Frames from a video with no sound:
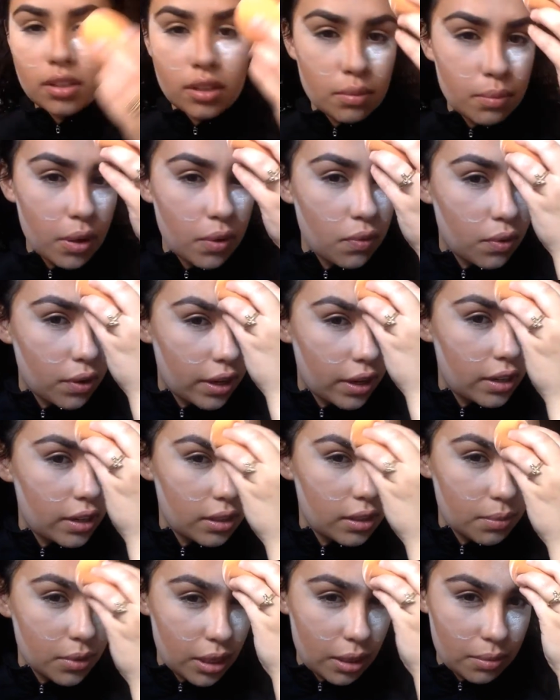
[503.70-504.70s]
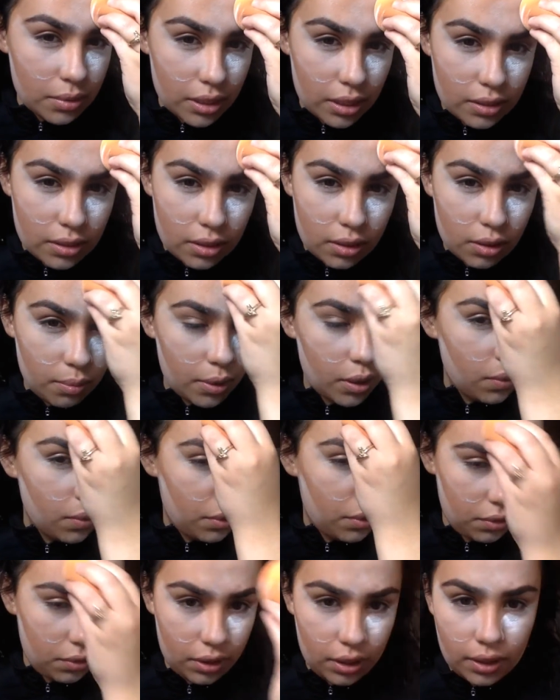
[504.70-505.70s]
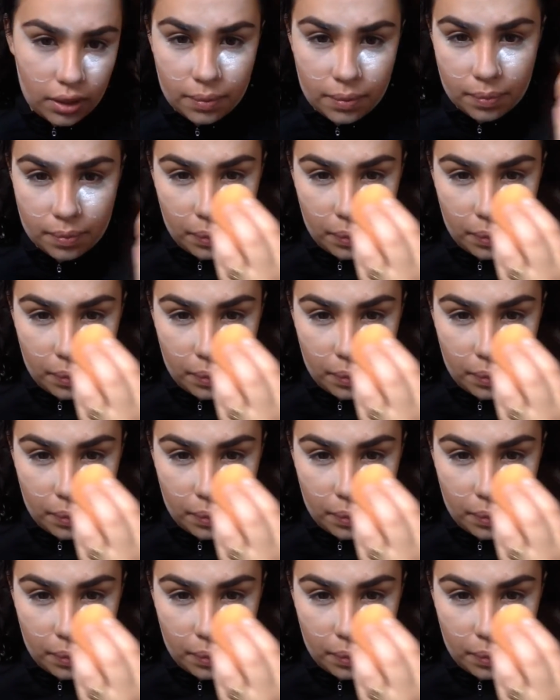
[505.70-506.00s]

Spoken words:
because my forehead sometimes gets a little bit oily.